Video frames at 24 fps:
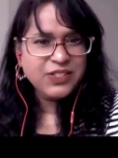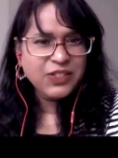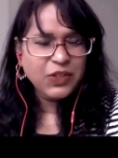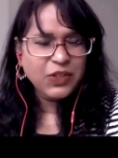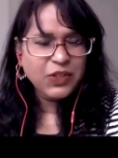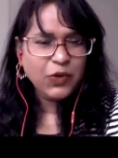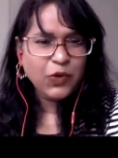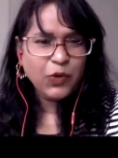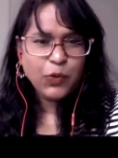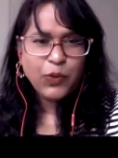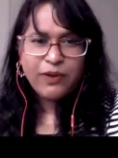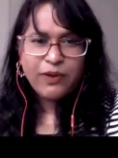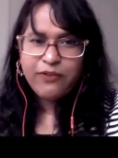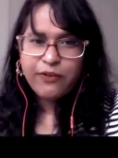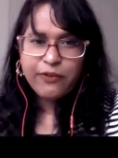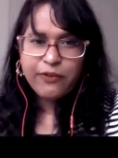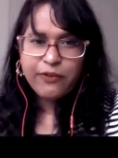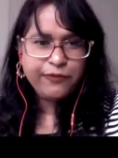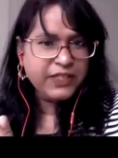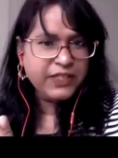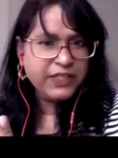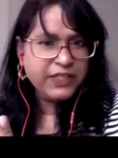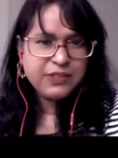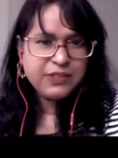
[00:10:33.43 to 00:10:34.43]
you know, whoever
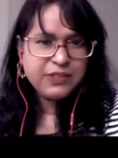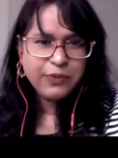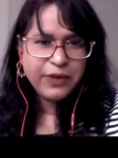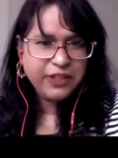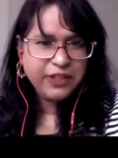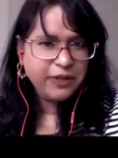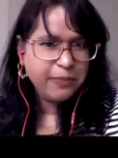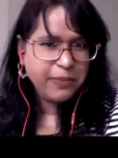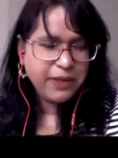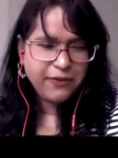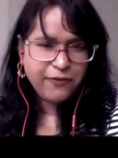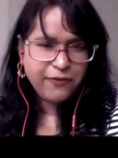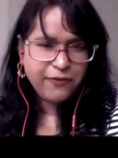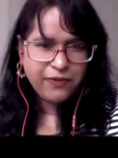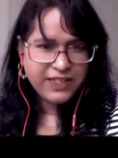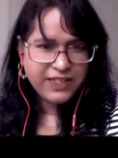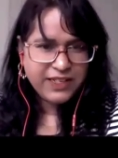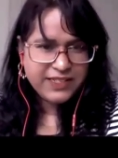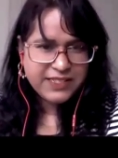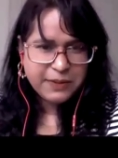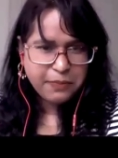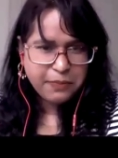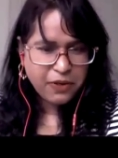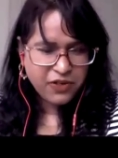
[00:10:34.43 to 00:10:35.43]
feast when the
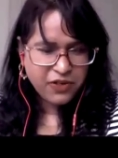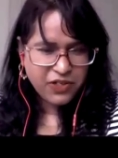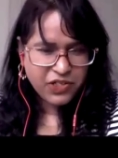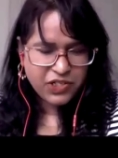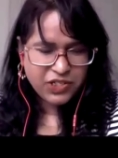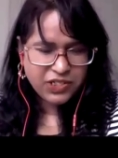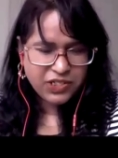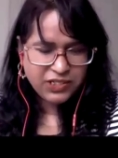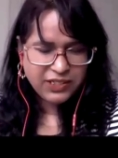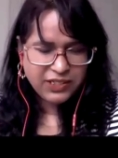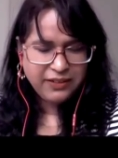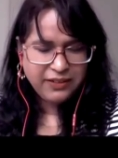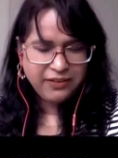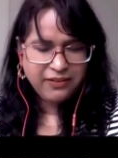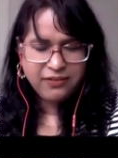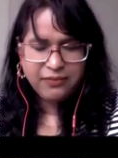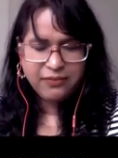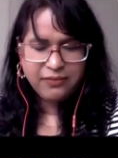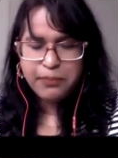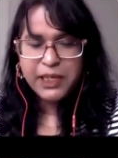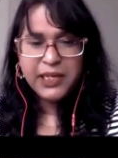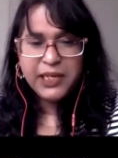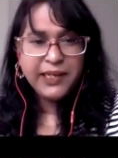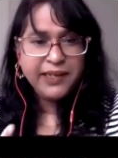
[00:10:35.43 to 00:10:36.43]
mayflies emerge in
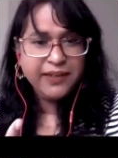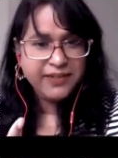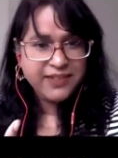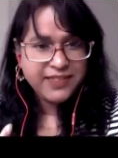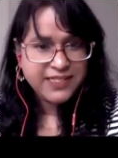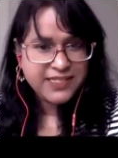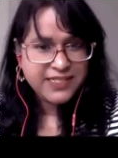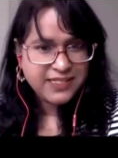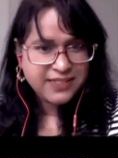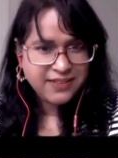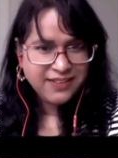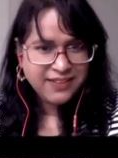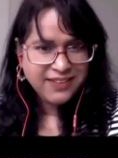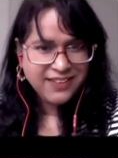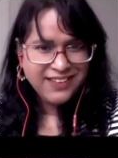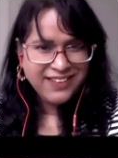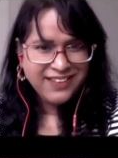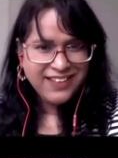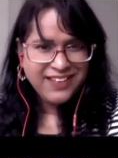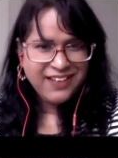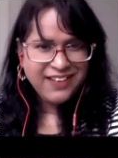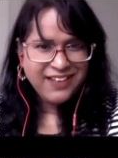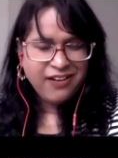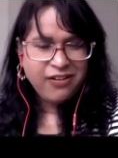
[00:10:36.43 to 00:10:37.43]
millions
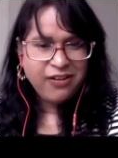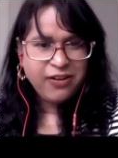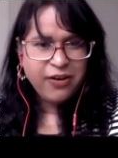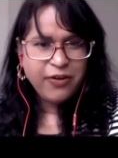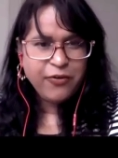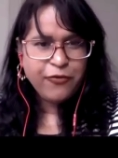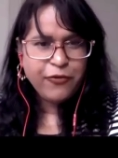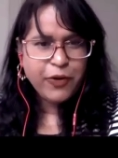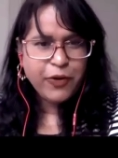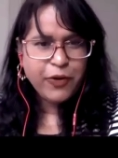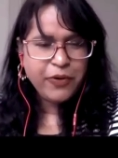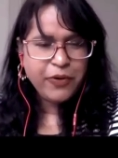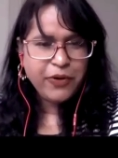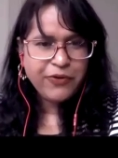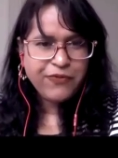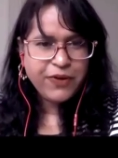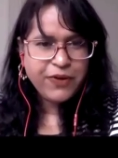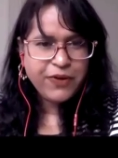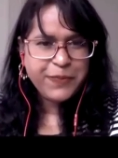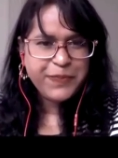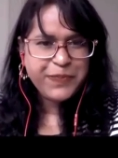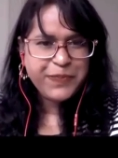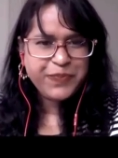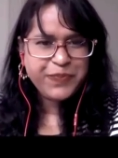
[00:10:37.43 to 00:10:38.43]
uh, from a river.